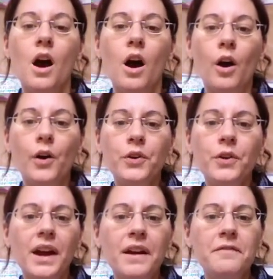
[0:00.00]
On your
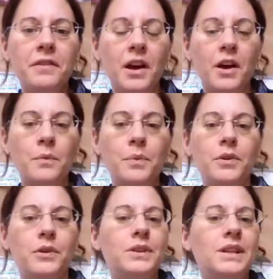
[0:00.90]
envelope,
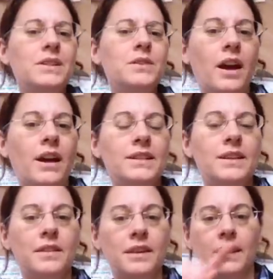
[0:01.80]
you need to write
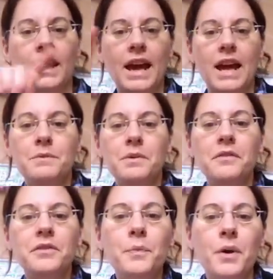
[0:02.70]
the name of
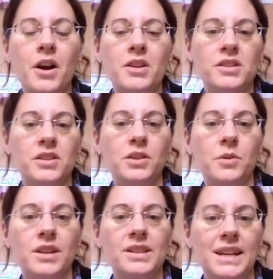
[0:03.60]
the person you
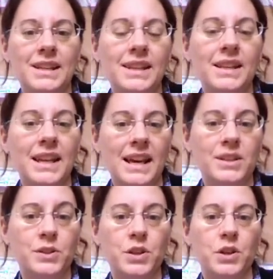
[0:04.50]
are sending the letter
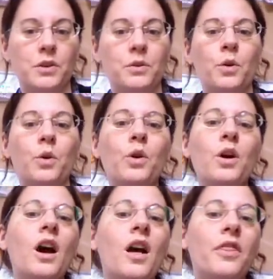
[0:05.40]
to, or
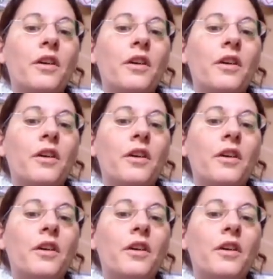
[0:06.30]
the